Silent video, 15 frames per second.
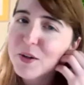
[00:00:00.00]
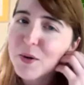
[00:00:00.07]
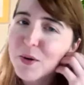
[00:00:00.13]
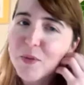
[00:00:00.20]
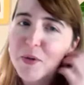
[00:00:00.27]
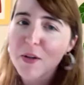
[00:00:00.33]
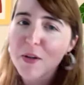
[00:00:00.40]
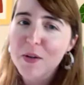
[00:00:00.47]
I
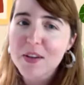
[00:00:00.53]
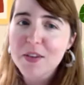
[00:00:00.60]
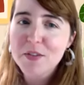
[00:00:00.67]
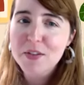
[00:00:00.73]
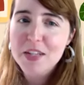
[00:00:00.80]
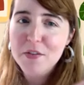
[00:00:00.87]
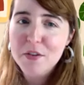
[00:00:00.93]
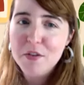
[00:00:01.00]
mean, you, ne- you
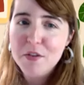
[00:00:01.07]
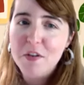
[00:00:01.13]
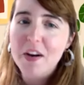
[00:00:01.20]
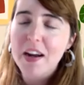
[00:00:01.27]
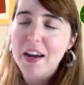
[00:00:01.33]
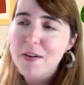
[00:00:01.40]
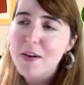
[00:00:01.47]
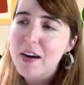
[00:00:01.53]
never
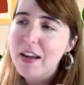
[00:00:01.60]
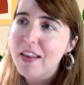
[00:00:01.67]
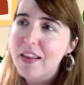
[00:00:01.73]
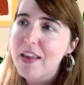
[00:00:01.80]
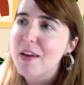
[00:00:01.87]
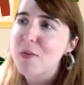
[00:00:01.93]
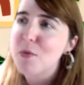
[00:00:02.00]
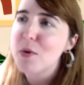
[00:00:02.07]
forget, right?
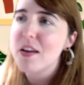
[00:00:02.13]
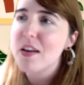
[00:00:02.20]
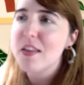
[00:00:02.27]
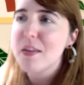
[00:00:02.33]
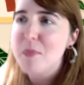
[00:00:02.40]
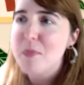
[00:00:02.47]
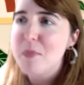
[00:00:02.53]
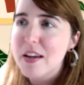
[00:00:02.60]
Like one of the
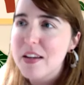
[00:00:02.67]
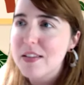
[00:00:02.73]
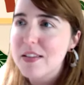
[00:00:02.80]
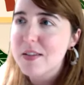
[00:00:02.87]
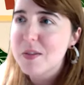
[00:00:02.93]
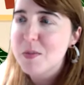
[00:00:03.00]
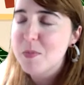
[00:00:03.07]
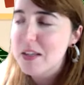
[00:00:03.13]

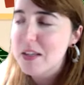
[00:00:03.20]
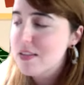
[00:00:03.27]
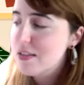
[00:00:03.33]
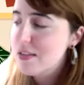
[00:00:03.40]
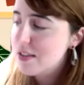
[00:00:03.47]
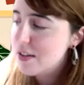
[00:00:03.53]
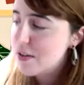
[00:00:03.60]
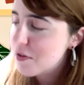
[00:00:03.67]
biggest
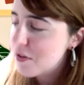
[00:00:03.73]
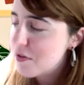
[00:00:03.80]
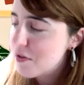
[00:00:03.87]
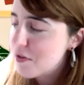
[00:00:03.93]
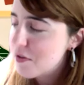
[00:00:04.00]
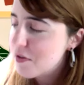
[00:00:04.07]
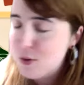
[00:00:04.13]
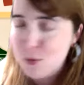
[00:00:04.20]
pieces of
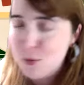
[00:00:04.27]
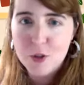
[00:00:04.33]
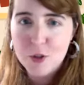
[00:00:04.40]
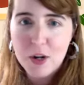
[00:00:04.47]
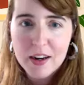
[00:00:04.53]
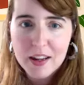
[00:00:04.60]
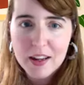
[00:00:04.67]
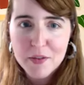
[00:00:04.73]
advice we try
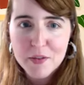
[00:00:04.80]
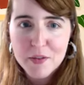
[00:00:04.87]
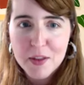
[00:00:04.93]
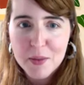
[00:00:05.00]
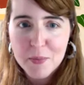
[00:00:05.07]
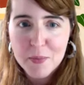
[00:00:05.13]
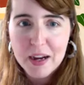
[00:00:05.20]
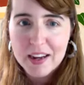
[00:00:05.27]
to give on
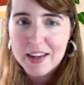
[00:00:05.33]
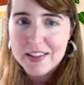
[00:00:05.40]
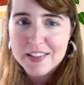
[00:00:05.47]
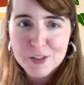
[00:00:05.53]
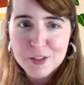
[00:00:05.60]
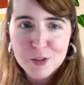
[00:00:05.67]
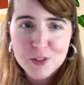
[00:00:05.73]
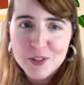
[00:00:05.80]
the podcast
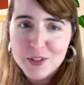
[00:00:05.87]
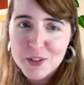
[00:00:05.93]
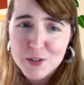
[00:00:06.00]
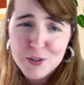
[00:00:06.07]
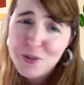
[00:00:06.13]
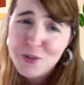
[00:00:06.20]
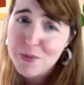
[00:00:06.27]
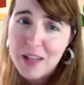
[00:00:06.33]
is just
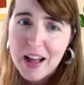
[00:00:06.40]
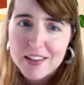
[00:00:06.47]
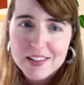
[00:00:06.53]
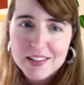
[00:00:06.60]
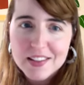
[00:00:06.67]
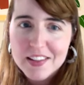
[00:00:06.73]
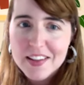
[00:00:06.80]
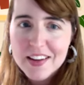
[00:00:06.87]
consume
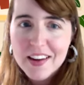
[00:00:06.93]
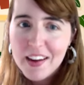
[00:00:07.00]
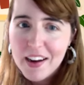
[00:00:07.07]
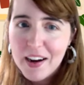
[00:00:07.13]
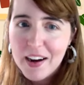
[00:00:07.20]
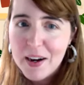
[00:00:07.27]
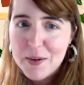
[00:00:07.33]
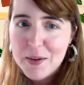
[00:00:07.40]
less,
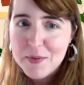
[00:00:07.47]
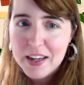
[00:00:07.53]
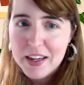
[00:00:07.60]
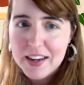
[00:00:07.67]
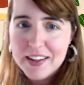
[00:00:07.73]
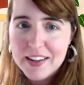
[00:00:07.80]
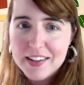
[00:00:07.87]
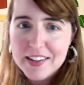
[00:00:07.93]
um,
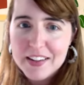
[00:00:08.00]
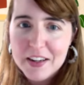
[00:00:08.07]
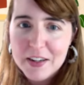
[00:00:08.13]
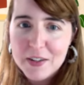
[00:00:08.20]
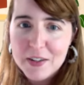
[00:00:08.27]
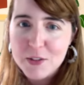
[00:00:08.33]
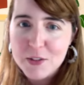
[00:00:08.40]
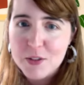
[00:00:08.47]
and you
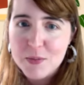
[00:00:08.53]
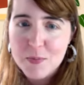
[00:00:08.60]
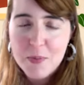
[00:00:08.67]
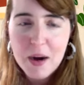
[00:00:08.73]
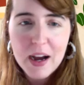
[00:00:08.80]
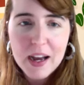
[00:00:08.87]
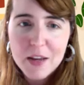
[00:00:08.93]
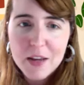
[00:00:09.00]
know, just
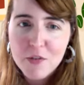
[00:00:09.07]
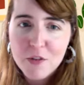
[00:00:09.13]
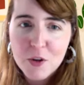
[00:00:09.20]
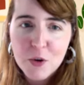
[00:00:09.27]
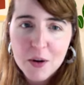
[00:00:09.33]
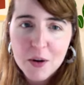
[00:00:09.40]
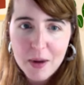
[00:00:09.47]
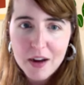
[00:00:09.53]
buy
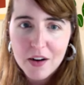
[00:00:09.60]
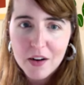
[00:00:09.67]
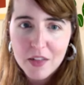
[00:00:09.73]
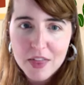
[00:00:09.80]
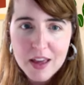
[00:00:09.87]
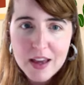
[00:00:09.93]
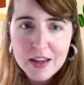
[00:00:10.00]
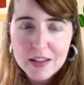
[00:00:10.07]
fewer better
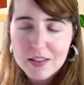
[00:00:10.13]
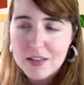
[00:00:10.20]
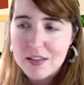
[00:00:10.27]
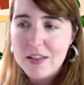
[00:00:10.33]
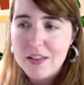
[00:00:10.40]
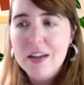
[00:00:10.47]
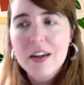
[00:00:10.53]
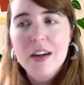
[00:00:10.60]

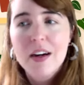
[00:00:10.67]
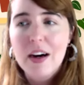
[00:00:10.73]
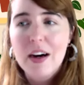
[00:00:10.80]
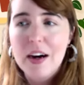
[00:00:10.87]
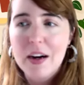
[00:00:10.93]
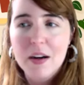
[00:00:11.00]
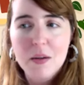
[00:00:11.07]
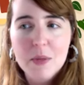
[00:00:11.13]
things.
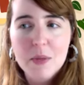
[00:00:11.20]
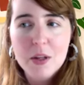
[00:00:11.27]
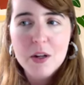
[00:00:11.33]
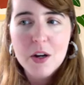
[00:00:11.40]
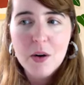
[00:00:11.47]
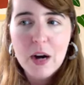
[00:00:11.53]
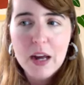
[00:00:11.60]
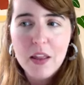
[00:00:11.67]
Um, you
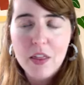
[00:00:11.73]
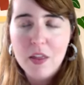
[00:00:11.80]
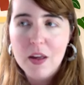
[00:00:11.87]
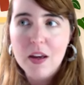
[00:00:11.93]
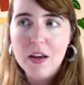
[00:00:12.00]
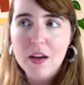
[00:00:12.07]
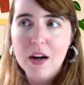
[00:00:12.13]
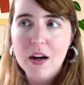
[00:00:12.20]
know, I
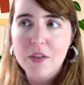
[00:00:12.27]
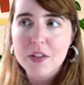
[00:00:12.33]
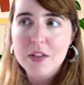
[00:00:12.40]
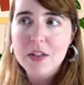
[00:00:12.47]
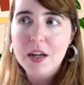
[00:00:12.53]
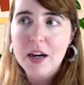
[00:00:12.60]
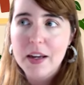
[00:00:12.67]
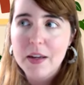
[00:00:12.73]
think
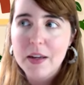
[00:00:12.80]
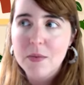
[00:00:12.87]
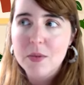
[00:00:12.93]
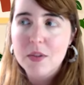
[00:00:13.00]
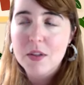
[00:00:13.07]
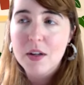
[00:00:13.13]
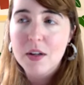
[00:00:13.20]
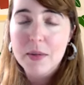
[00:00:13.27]

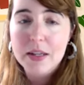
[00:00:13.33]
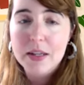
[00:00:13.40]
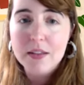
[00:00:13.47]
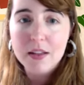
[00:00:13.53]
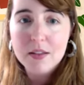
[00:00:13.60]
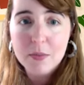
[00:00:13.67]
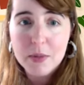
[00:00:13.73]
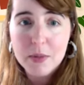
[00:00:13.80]
oftentimes um,
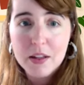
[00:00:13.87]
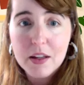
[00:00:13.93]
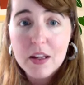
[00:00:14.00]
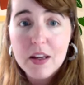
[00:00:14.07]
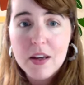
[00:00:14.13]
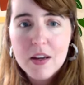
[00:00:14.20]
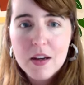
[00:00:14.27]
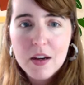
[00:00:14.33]

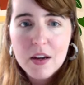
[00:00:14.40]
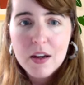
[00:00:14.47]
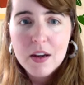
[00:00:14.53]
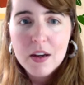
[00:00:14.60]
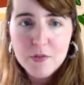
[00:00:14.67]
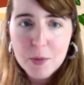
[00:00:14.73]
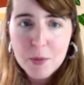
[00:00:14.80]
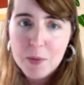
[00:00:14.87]
accessibility
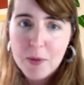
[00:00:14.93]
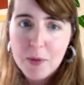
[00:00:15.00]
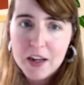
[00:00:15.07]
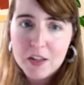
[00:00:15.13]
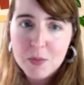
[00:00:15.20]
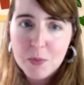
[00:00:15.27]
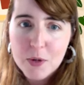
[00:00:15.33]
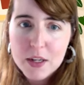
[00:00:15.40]
um, from a
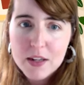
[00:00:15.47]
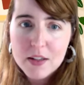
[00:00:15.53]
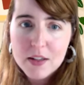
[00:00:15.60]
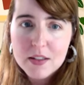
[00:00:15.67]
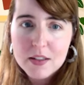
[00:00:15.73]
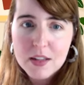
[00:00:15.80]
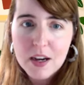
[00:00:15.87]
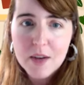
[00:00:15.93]
price
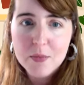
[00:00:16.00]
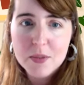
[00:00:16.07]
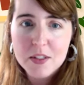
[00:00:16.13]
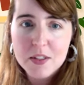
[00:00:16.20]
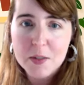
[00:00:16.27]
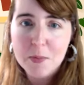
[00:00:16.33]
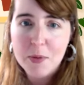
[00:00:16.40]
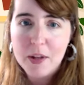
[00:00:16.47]
point comes
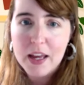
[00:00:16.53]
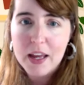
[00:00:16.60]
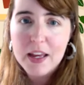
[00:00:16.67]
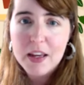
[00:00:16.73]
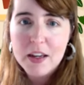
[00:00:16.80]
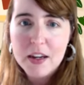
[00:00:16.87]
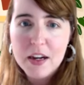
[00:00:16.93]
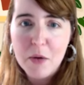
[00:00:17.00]
into
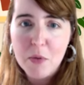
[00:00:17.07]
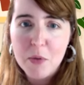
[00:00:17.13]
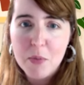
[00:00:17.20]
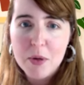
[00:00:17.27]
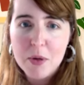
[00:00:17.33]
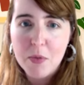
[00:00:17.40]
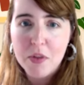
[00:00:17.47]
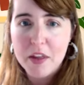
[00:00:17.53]
play um, when
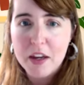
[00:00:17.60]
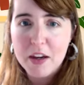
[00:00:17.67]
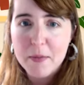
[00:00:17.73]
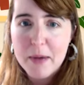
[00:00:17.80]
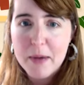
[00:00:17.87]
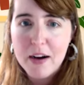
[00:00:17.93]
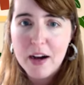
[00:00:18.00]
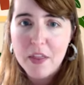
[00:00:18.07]
people think
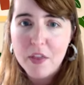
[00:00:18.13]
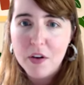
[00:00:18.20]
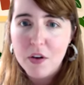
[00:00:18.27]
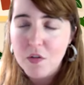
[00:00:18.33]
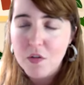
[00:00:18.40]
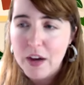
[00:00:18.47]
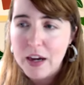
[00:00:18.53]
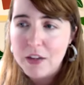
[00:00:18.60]
about ethical
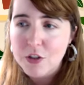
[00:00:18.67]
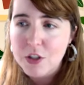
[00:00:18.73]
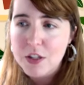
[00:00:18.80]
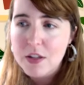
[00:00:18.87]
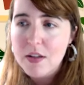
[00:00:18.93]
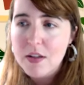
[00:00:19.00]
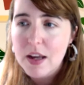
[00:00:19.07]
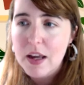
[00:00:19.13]

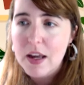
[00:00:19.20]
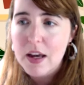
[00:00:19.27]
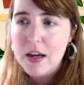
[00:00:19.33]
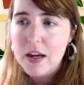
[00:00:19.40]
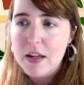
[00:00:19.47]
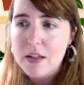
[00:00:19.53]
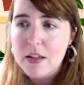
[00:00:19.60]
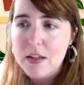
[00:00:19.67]
fashion.
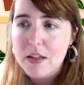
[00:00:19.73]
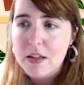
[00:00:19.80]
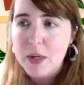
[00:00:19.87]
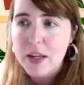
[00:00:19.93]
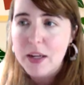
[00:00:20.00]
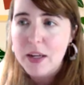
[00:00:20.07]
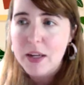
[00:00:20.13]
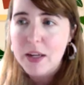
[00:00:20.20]
And we get
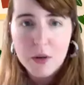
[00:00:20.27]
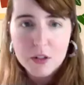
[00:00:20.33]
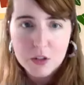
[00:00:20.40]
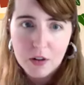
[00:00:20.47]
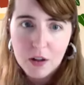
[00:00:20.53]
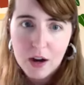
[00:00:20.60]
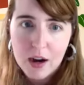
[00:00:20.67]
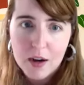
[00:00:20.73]
that question a
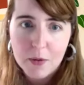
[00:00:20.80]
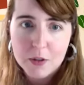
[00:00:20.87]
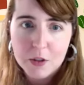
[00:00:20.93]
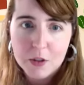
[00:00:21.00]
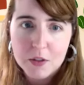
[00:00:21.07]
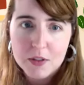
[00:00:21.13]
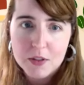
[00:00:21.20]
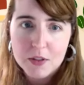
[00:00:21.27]
lot, which
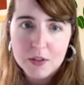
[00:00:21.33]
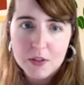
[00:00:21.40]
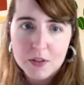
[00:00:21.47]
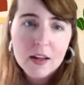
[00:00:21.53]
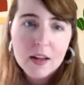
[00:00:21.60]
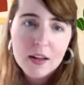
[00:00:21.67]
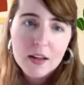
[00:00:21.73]
is like, yeah.